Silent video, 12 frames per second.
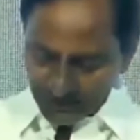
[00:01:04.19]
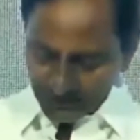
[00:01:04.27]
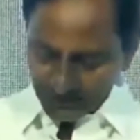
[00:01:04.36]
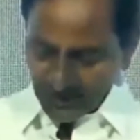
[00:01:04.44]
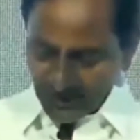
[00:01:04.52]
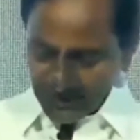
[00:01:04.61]

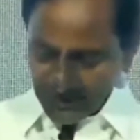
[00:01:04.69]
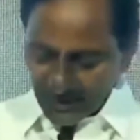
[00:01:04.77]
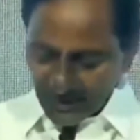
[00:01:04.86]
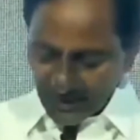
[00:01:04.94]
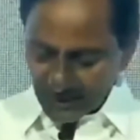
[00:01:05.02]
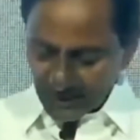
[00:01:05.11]
the
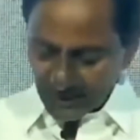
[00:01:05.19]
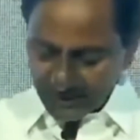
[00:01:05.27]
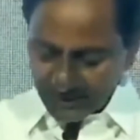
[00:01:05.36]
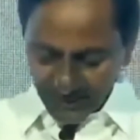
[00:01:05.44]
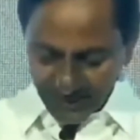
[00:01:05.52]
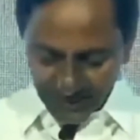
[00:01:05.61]
Hyderabadi
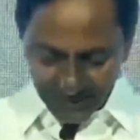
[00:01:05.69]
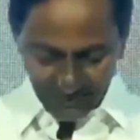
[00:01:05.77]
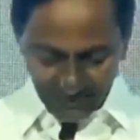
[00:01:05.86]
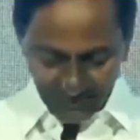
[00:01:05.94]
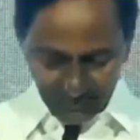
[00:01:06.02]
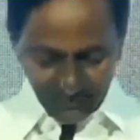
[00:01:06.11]

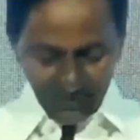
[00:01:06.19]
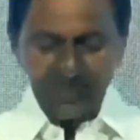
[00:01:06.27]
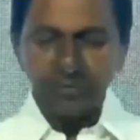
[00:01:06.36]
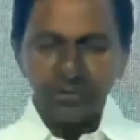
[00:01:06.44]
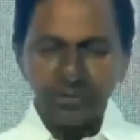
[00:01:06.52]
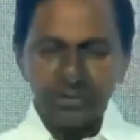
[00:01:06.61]
character
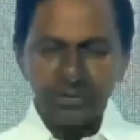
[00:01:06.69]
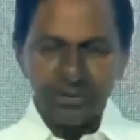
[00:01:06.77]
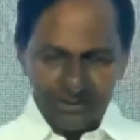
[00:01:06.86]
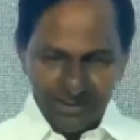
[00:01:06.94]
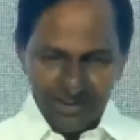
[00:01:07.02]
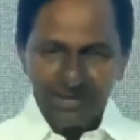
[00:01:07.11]
during the
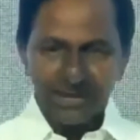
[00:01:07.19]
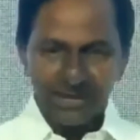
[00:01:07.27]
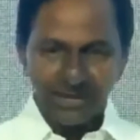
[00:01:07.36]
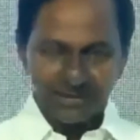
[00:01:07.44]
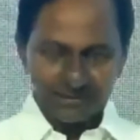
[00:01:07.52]
stay here.